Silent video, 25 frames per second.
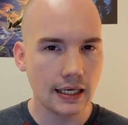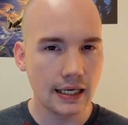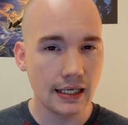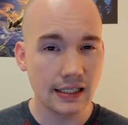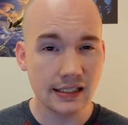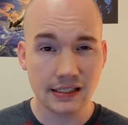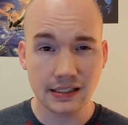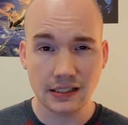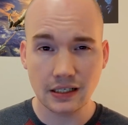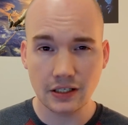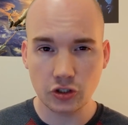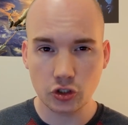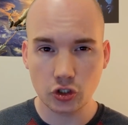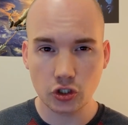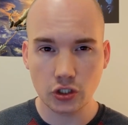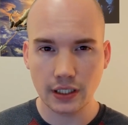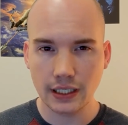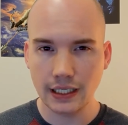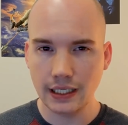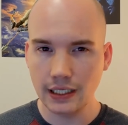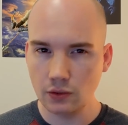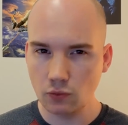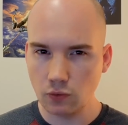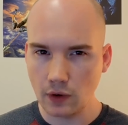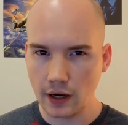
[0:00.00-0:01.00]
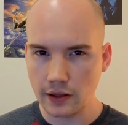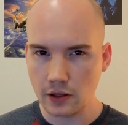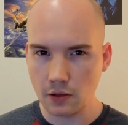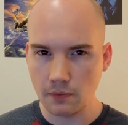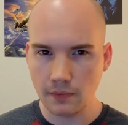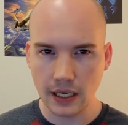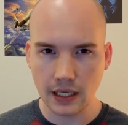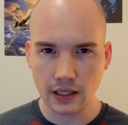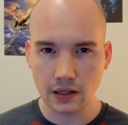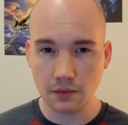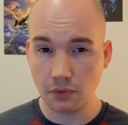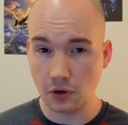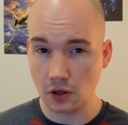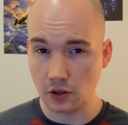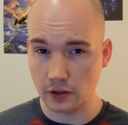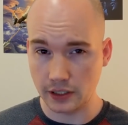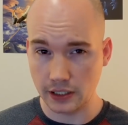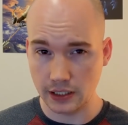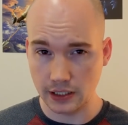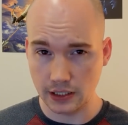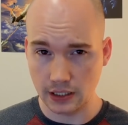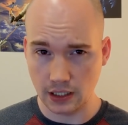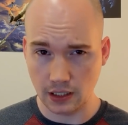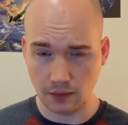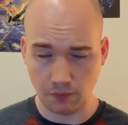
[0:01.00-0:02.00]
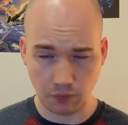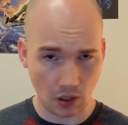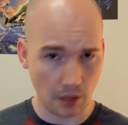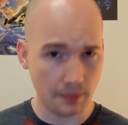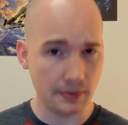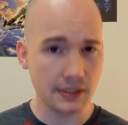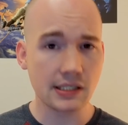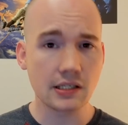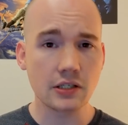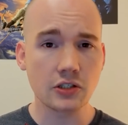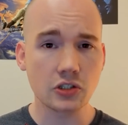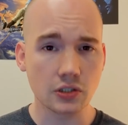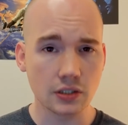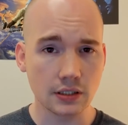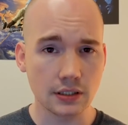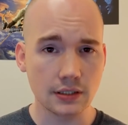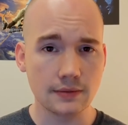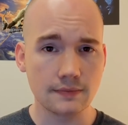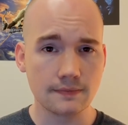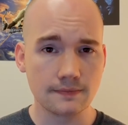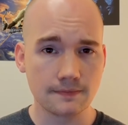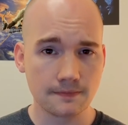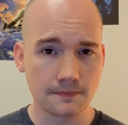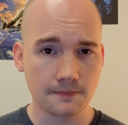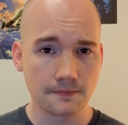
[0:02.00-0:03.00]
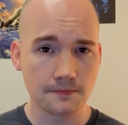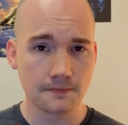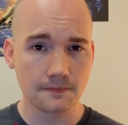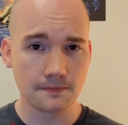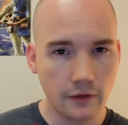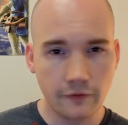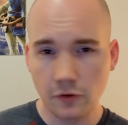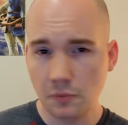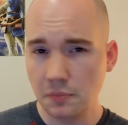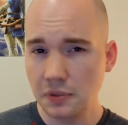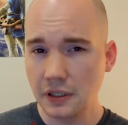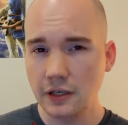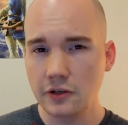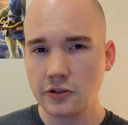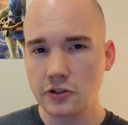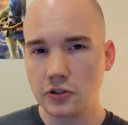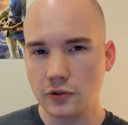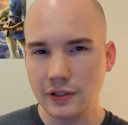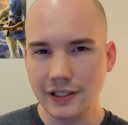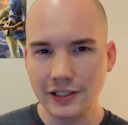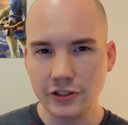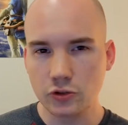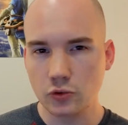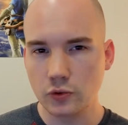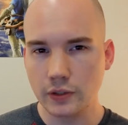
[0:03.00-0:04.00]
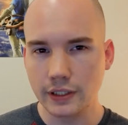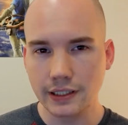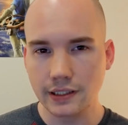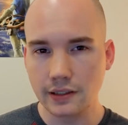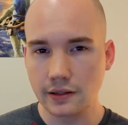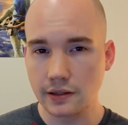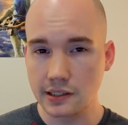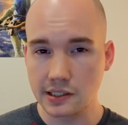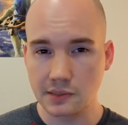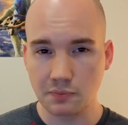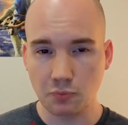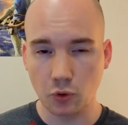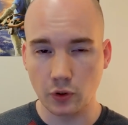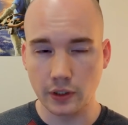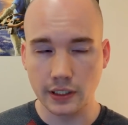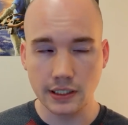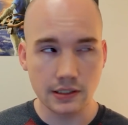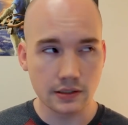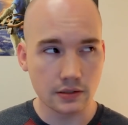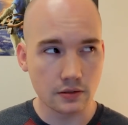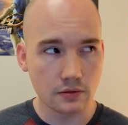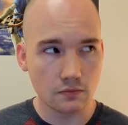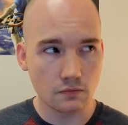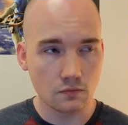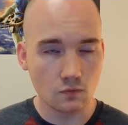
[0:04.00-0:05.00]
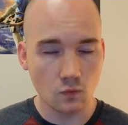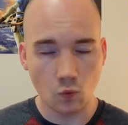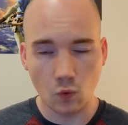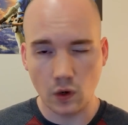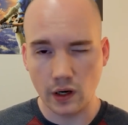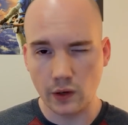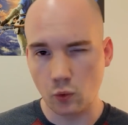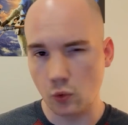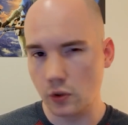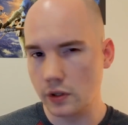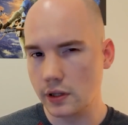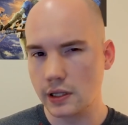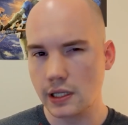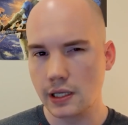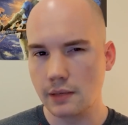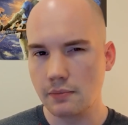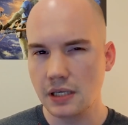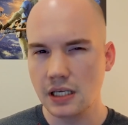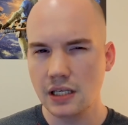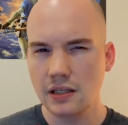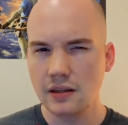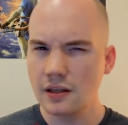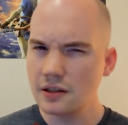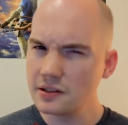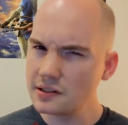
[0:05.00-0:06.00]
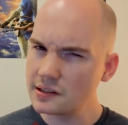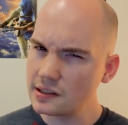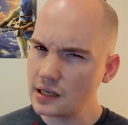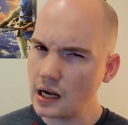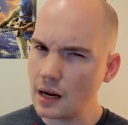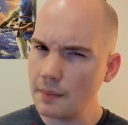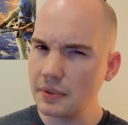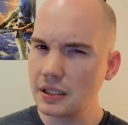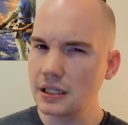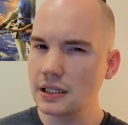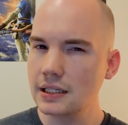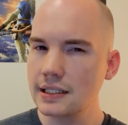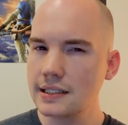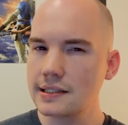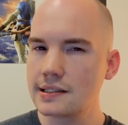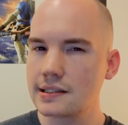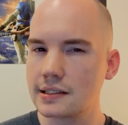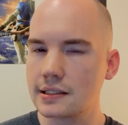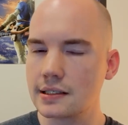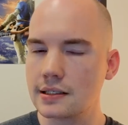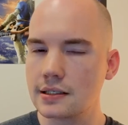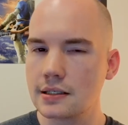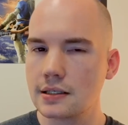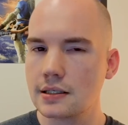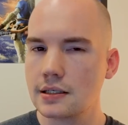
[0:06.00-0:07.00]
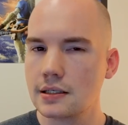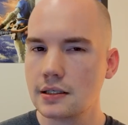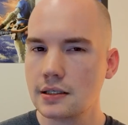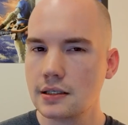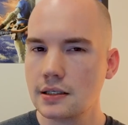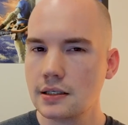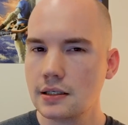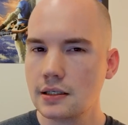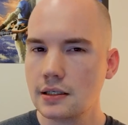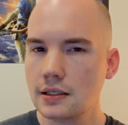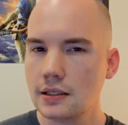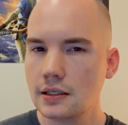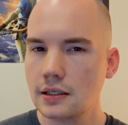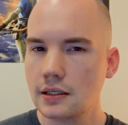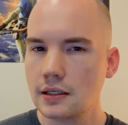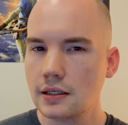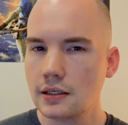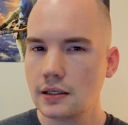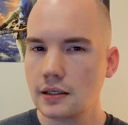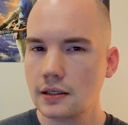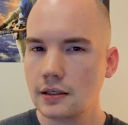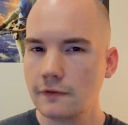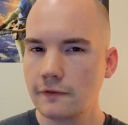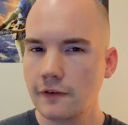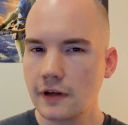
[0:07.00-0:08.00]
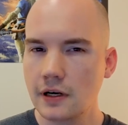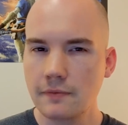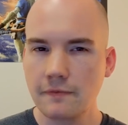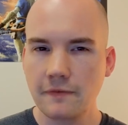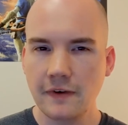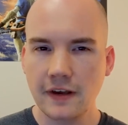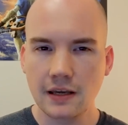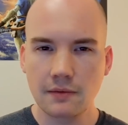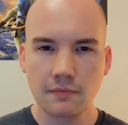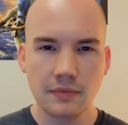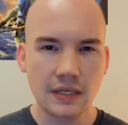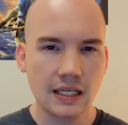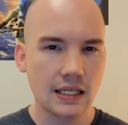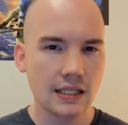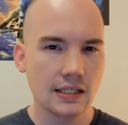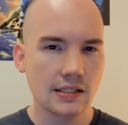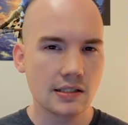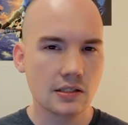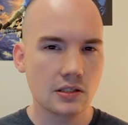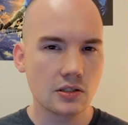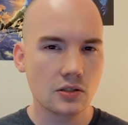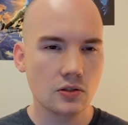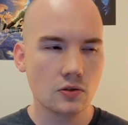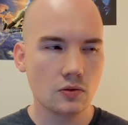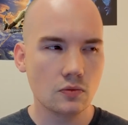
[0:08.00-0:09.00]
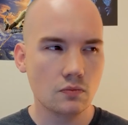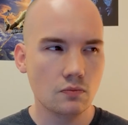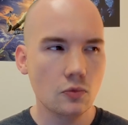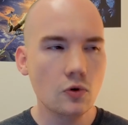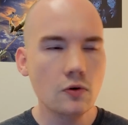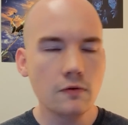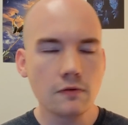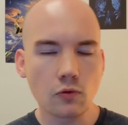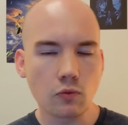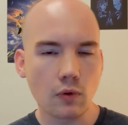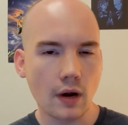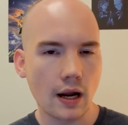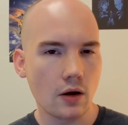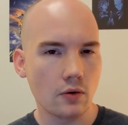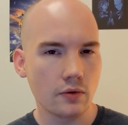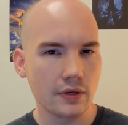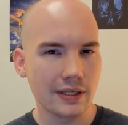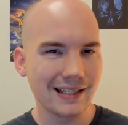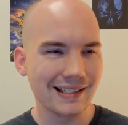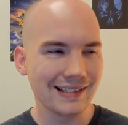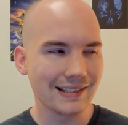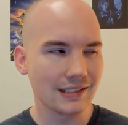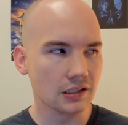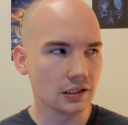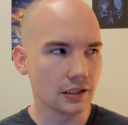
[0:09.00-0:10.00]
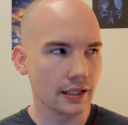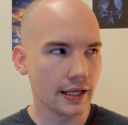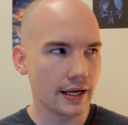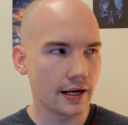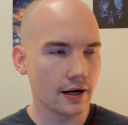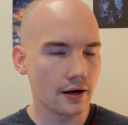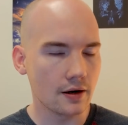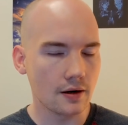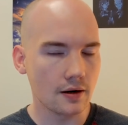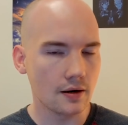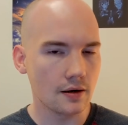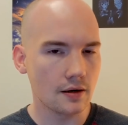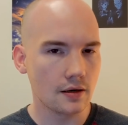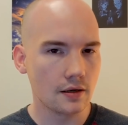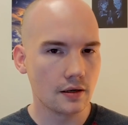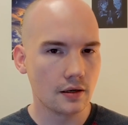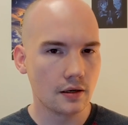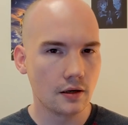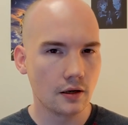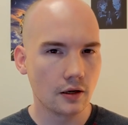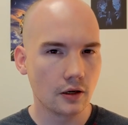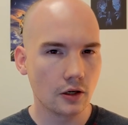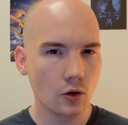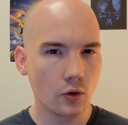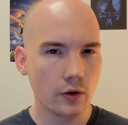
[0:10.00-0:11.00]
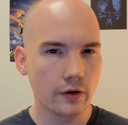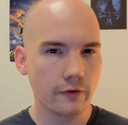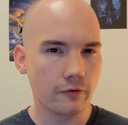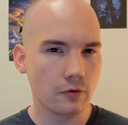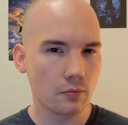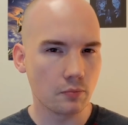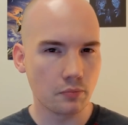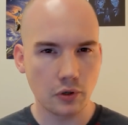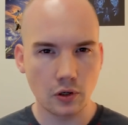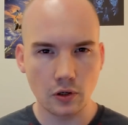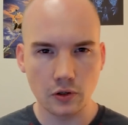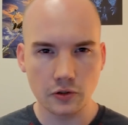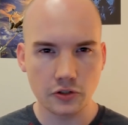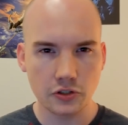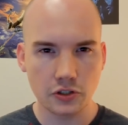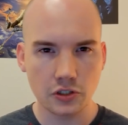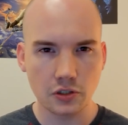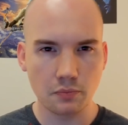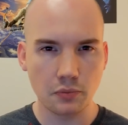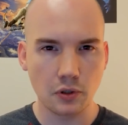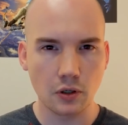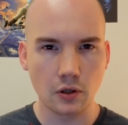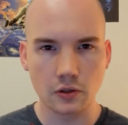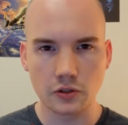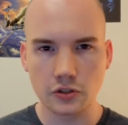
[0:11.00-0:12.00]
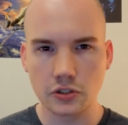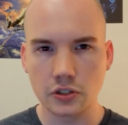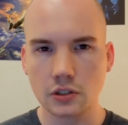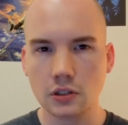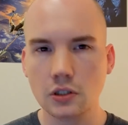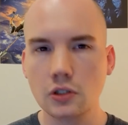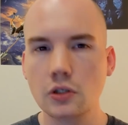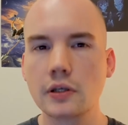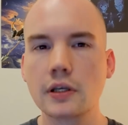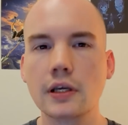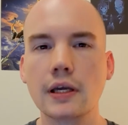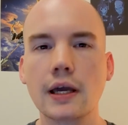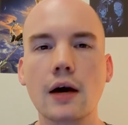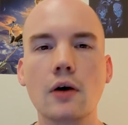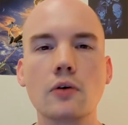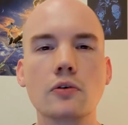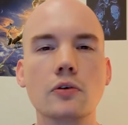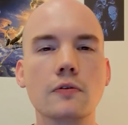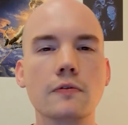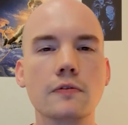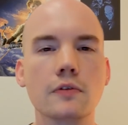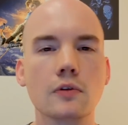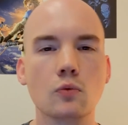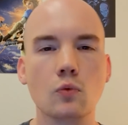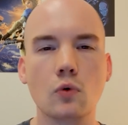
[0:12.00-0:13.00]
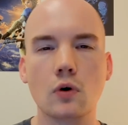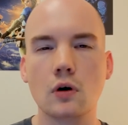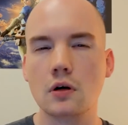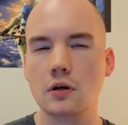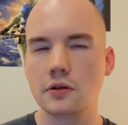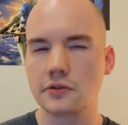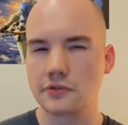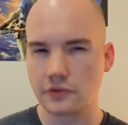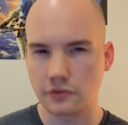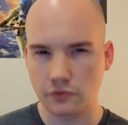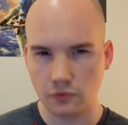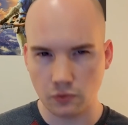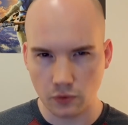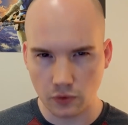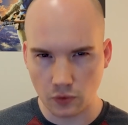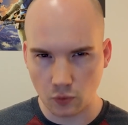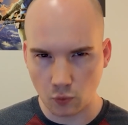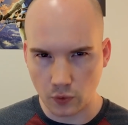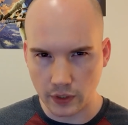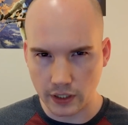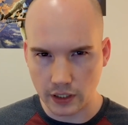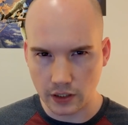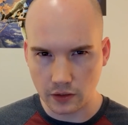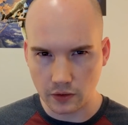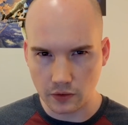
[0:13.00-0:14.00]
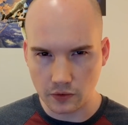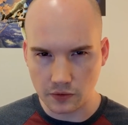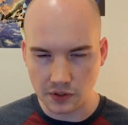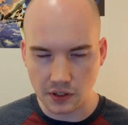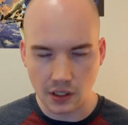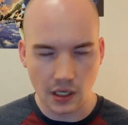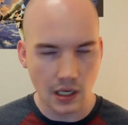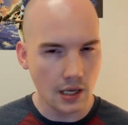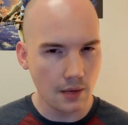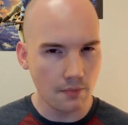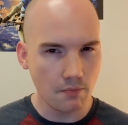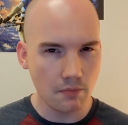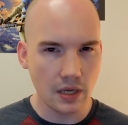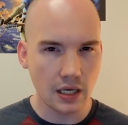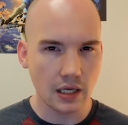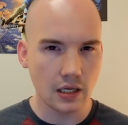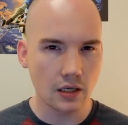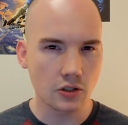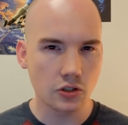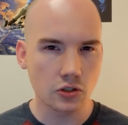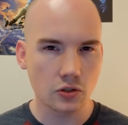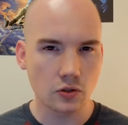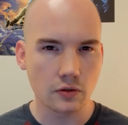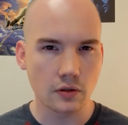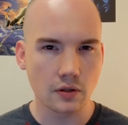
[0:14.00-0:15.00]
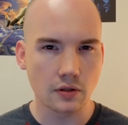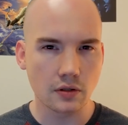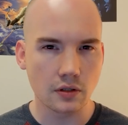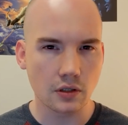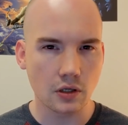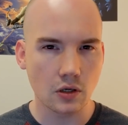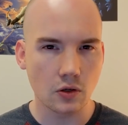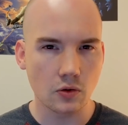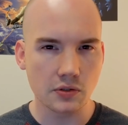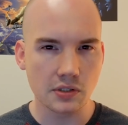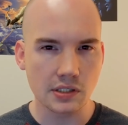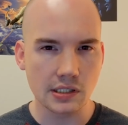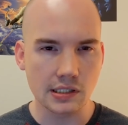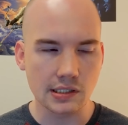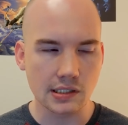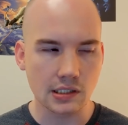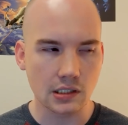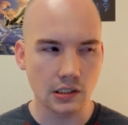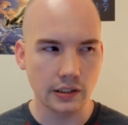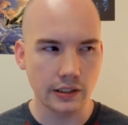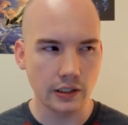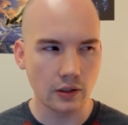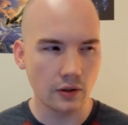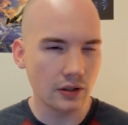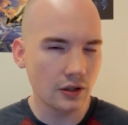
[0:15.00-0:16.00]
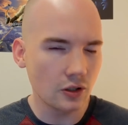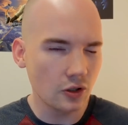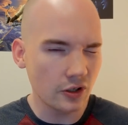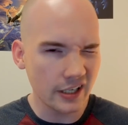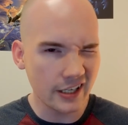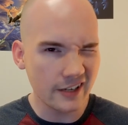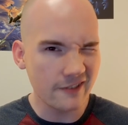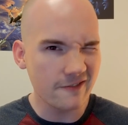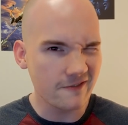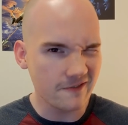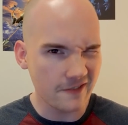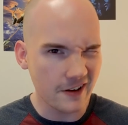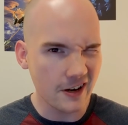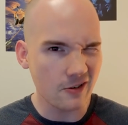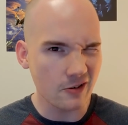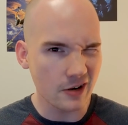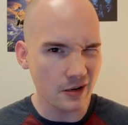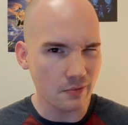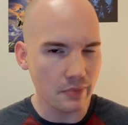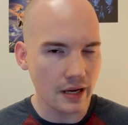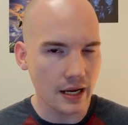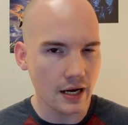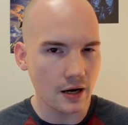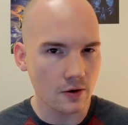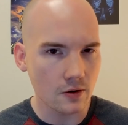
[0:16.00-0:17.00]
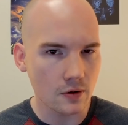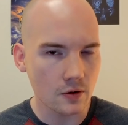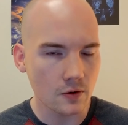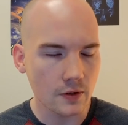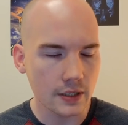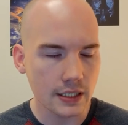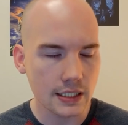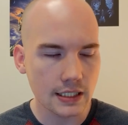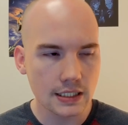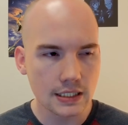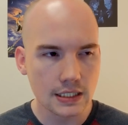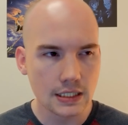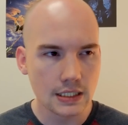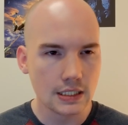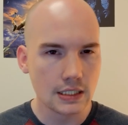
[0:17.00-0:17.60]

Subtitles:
As such, he'd rather make the party a proposition. If your players are intrigued at this point, and why wouldn't they be, they'll stop and listen. Venomfang begins to move around his lair, going from perch to perch and looking out over the walls and through the windows, making sure that the coast is clear and looking very paranoid.